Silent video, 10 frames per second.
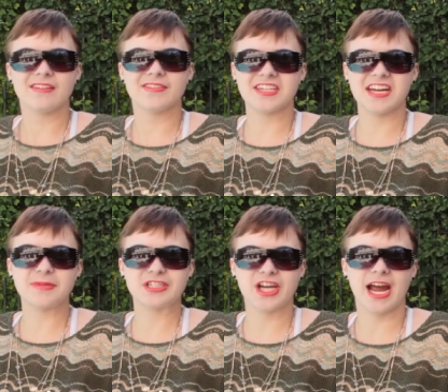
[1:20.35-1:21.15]
The
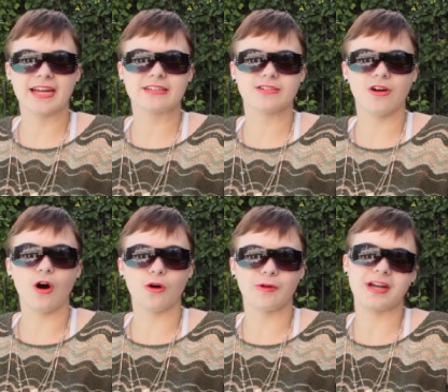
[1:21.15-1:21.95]
damage had
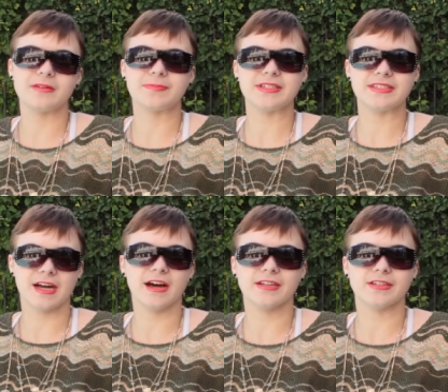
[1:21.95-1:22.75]
already been
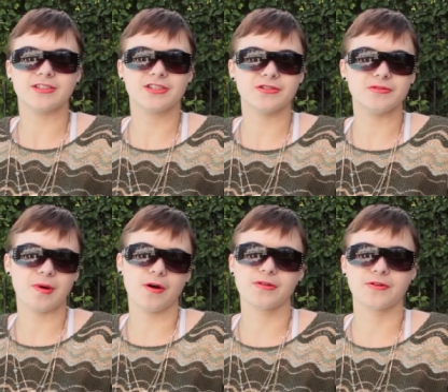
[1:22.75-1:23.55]
done to
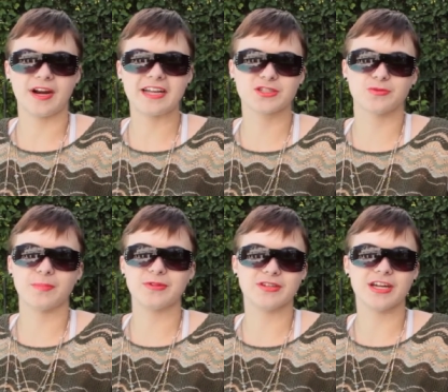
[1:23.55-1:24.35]
both Grant's
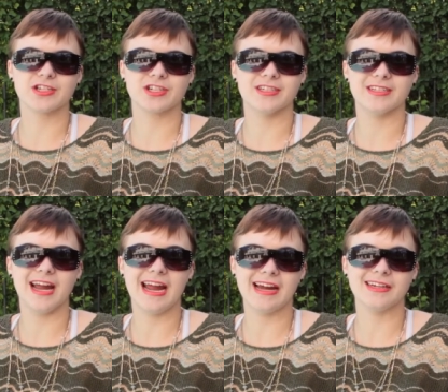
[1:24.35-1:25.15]
reputation
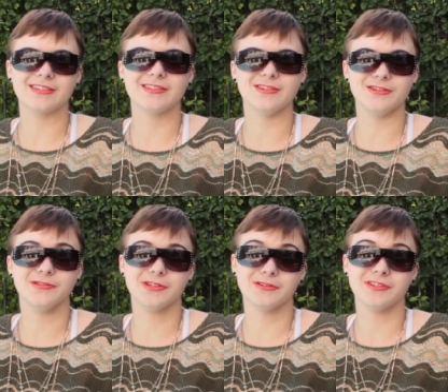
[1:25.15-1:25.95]
and the new
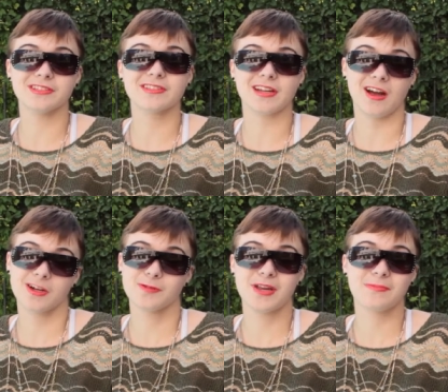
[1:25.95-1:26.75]
Union's
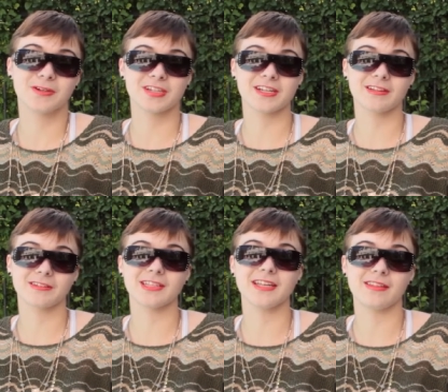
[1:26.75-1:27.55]
economy,
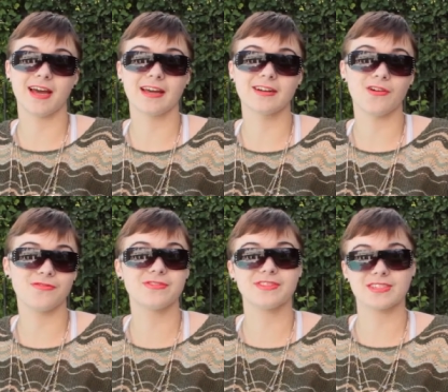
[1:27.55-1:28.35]
particularly that
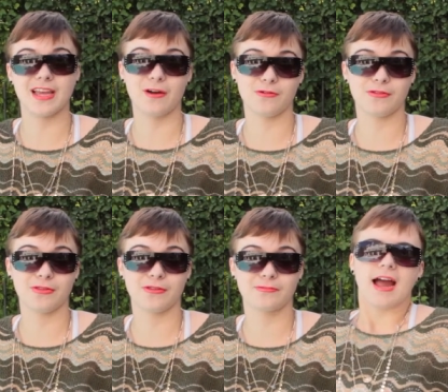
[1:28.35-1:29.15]
of the
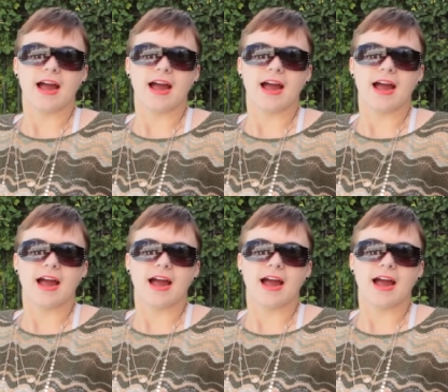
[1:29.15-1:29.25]
South.